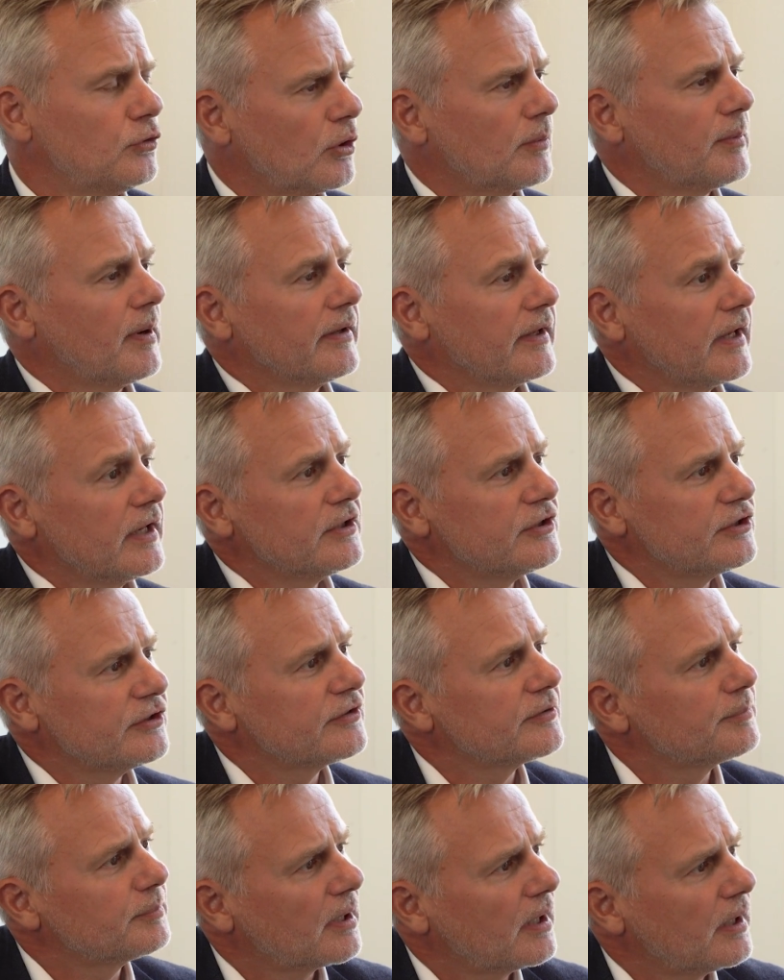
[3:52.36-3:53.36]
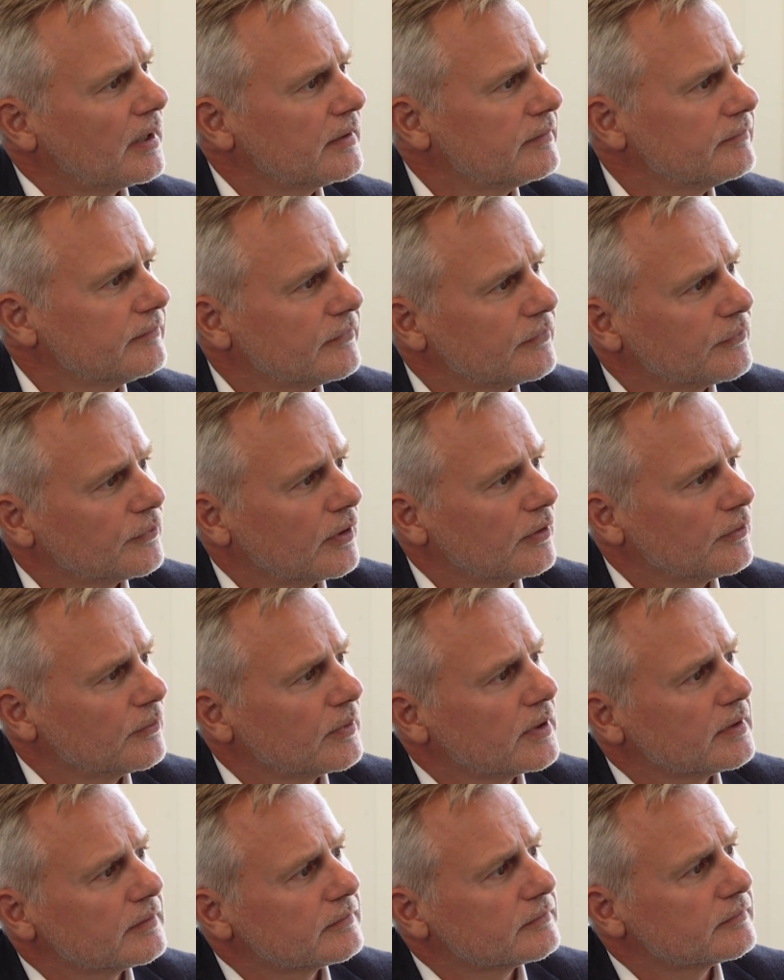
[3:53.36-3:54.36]
you talk about the energy supply as
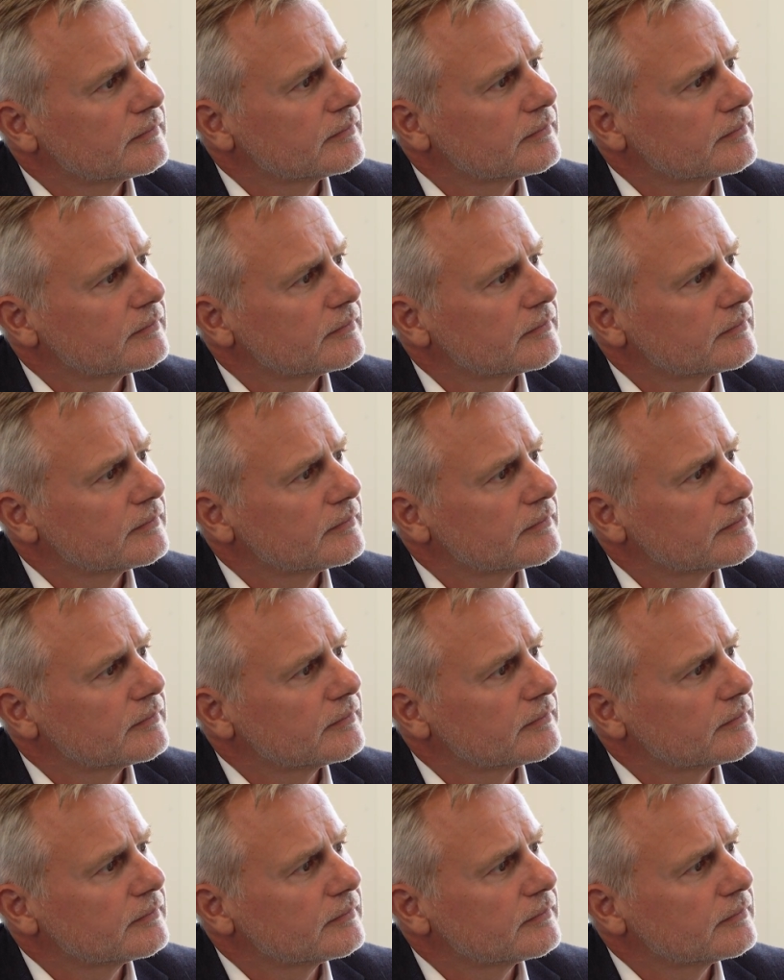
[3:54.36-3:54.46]
well?